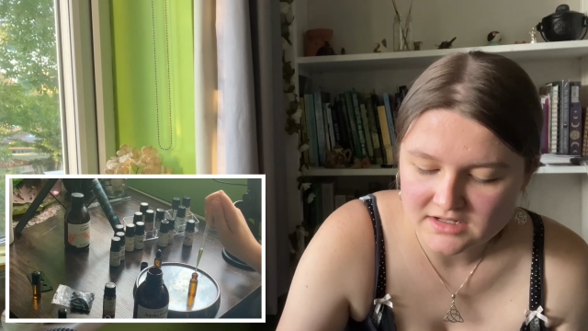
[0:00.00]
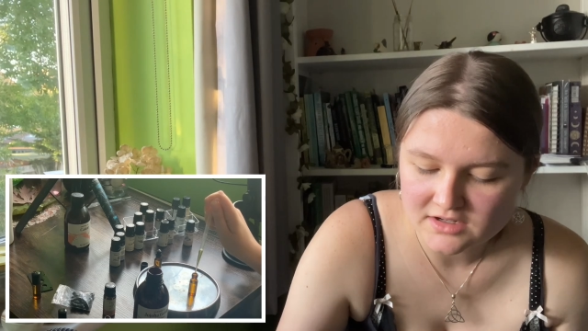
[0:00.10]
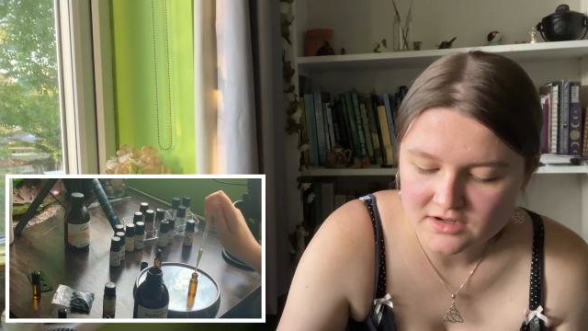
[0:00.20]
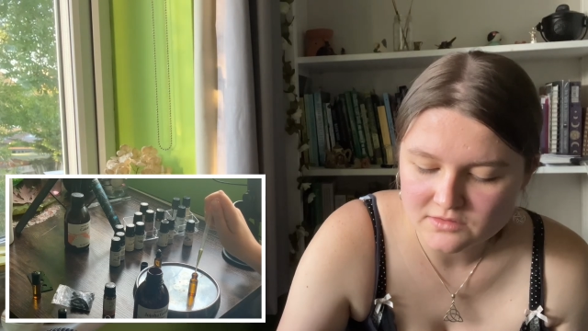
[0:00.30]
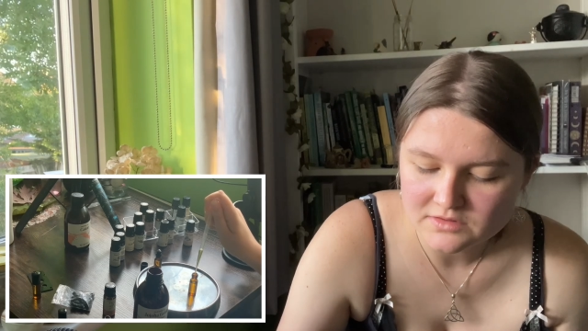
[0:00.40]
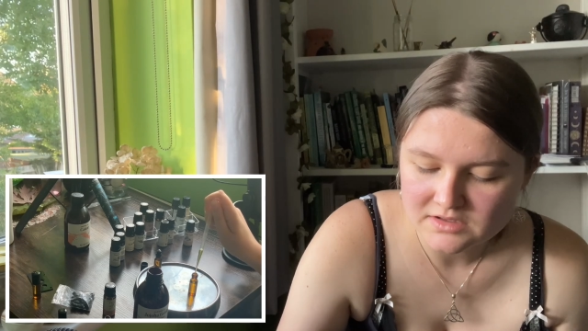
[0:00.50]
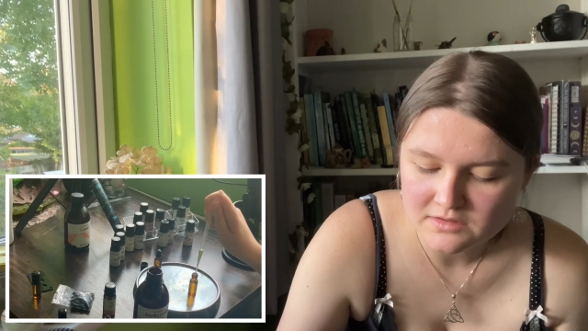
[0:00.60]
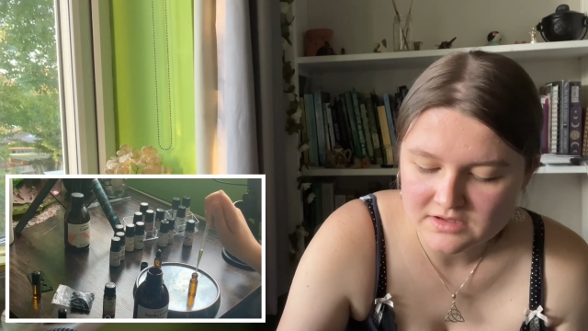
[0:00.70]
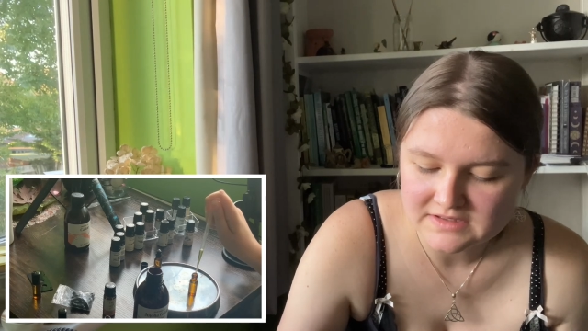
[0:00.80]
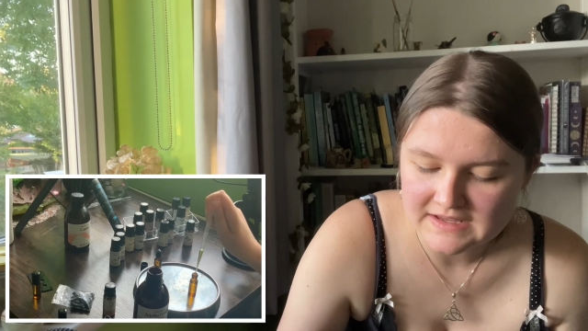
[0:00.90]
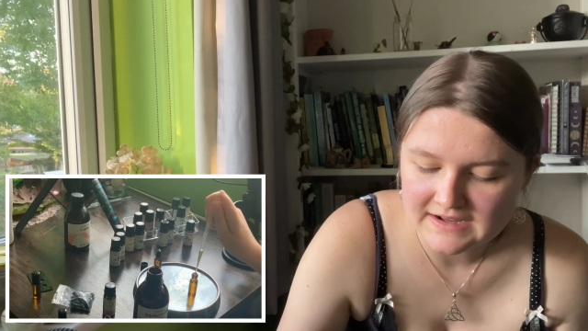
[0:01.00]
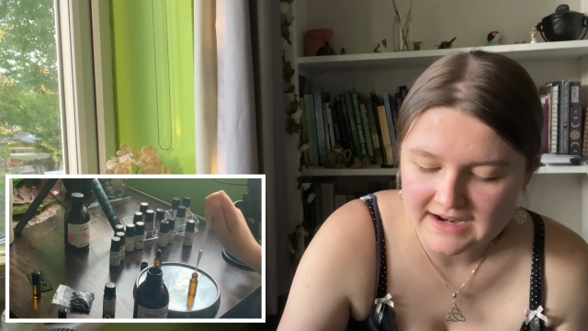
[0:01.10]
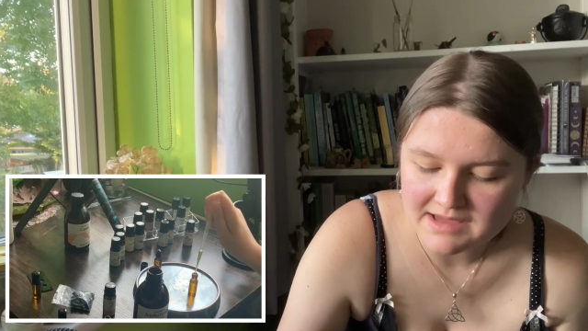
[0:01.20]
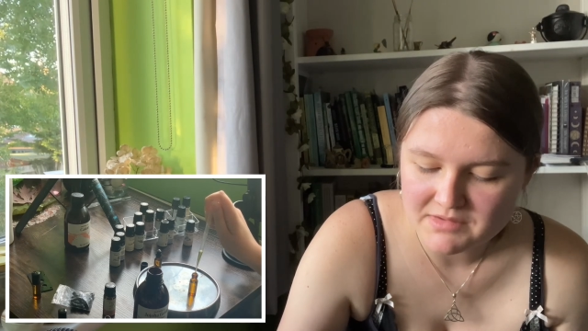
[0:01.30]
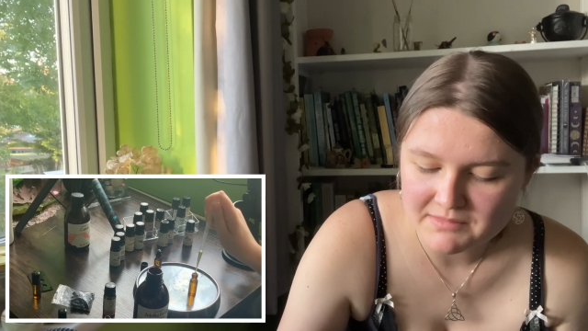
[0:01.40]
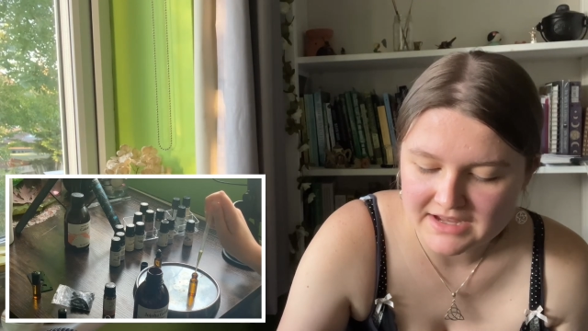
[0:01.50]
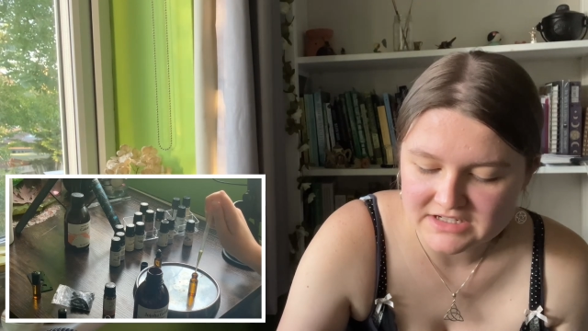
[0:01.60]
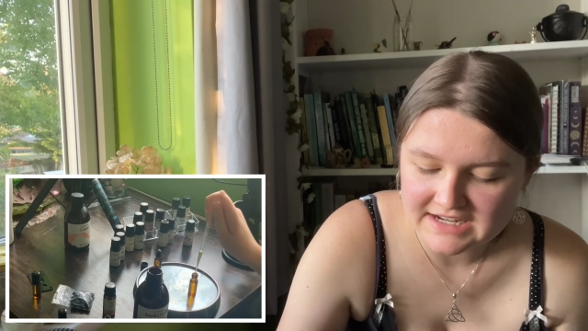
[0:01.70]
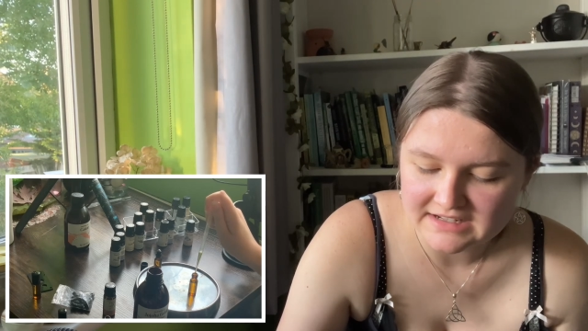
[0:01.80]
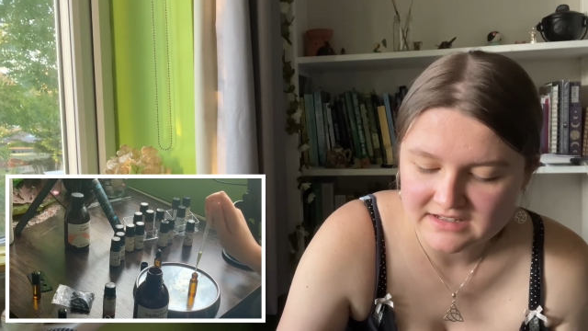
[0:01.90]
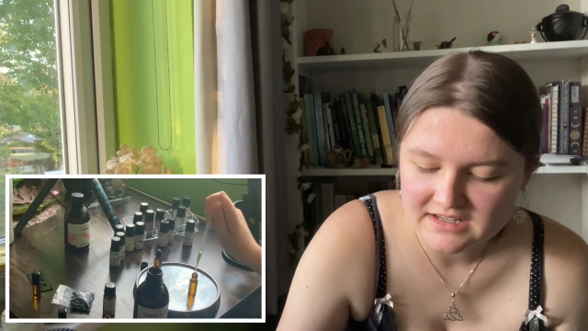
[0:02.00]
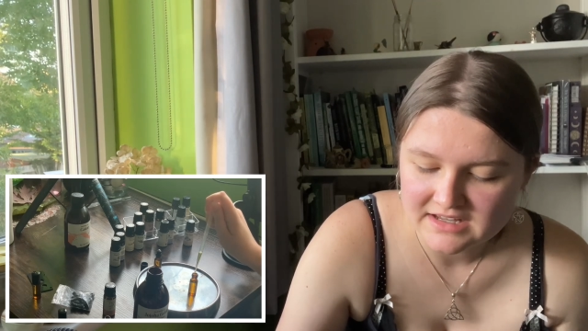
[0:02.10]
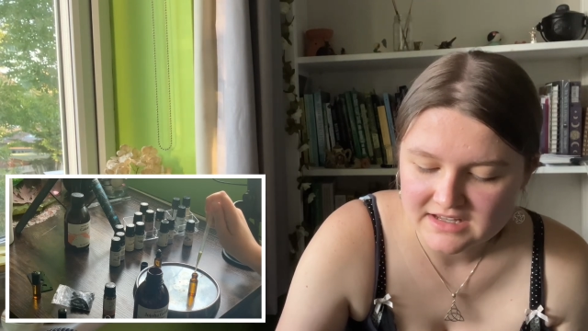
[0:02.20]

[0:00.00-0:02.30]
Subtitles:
and you can also use it in glamour magic.